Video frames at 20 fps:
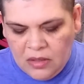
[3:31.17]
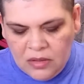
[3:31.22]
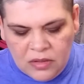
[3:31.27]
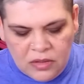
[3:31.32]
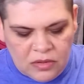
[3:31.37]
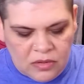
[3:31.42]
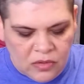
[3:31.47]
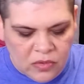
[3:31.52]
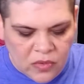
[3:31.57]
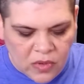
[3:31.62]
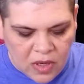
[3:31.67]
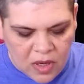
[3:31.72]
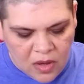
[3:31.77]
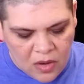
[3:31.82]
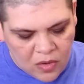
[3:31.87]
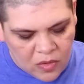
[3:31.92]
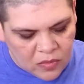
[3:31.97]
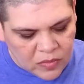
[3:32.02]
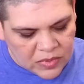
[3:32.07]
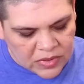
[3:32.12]
2
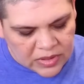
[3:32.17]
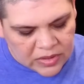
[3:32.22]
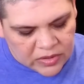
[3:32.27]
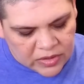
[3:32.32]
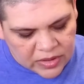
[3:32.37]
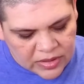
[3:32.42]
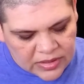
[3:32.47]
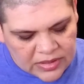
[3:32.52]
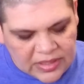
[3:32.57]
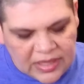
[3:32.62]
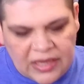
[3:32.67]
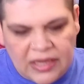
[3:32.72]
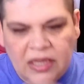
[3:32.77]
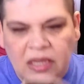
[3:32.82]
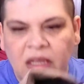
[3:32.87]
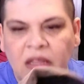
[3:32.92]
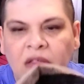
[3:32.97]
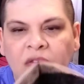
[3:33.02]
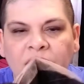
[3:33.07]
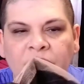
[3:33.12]
combs, it looks like,
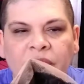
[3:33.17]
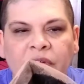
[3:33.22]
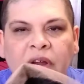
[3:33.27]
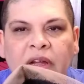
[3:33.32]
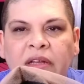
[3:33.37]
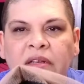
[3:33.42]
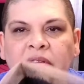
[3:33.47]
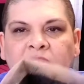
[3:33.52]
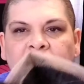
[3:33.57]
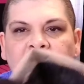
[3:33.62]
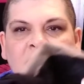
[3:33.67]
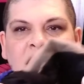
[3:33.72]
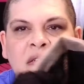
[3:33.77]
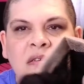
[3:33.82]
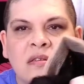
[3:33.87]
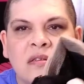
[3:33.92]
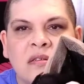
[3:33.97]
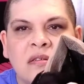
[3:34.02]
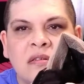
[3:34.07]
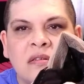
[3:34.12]
in the front.
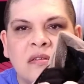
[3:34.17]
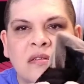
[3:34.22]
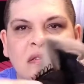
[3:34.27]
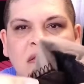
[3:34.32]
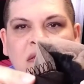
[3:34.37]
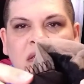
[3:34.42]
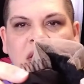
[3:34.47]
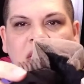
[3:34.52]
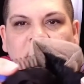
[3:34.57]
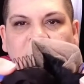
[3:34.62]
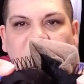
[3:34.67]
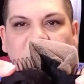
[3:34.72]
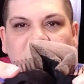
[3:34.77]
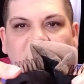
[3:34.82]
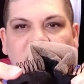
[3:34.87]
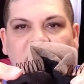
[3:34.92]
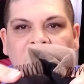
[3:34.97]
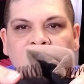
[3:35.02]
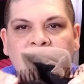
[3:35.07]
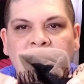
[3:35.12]
Can you see
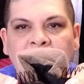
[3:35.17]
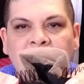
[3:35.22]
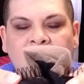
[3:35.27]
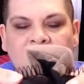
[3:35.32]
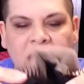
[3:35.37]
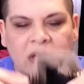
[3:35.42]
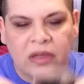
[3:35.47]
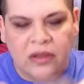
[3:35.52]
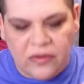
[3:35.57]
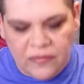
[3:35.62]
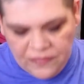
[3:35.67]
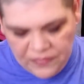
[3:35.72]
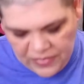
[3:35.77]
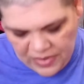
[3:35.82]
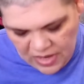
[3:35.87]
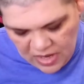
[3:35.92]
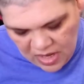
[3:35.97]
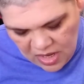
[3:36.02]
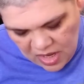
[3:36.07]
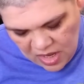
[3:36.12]
those? There you go.
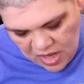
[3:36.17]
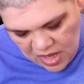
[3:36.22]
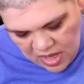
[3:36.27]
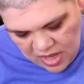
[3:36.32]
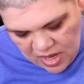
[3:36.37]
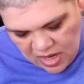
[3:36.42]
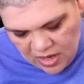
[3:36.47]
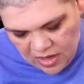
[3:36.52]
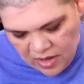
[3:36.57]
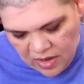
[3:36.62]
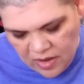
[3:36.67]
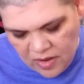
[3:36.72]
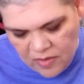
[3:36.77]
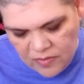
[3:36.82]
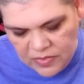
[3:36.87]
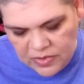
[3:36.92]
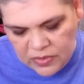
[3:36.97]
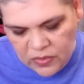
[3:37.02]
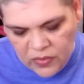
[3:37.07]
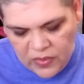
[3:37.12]
And it
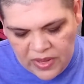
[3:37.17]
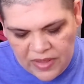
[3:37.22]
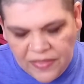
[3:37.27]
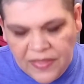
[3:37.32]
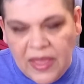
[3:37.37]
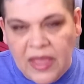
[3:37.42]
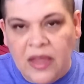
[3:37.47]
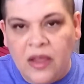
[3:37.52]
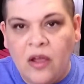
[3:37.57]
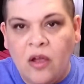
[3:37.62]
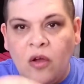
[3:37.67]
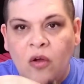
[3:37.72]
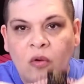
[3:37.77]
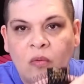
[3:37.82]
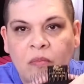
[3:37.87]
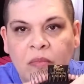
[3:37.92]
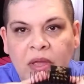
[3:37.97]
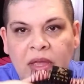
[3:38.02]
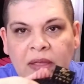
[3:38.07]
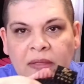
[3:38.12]
comes with a
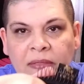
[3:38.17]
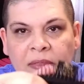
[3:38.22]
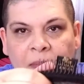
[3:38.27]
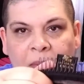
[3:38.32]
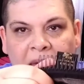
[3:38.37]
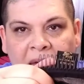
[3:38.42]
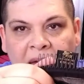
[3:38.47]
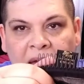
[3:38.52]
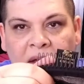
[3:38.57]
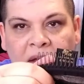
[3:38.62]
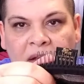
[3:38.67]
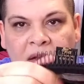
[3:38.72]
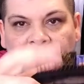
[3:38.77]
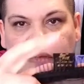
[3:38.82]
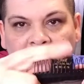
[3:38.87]
comb in the back.